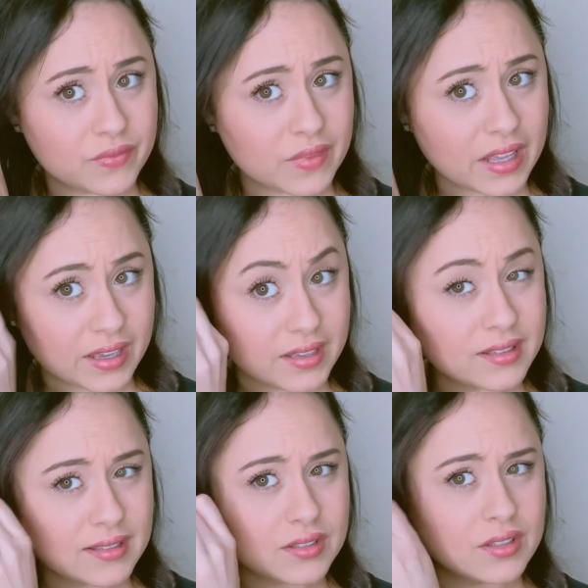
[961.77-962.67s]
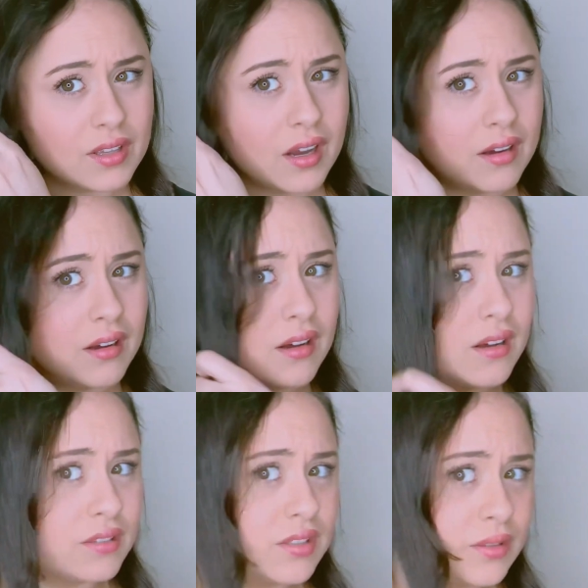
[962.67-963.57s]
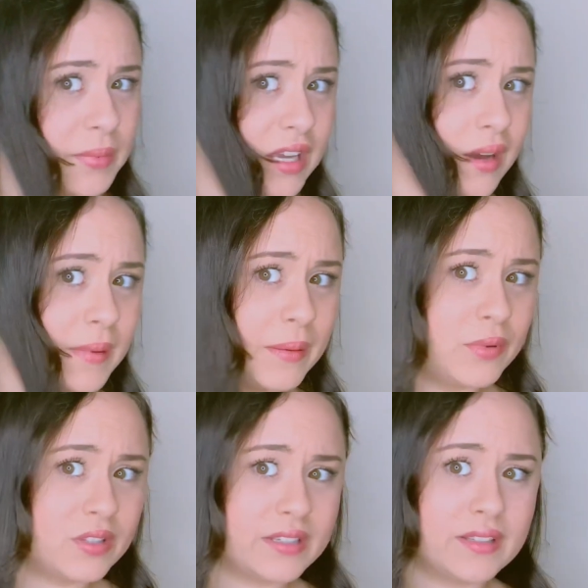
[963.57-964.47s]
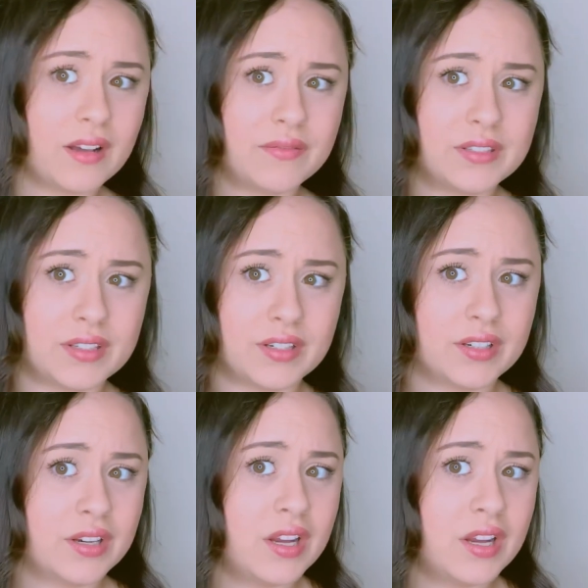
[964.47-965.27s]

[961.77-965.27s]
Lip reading: is to become a police officer.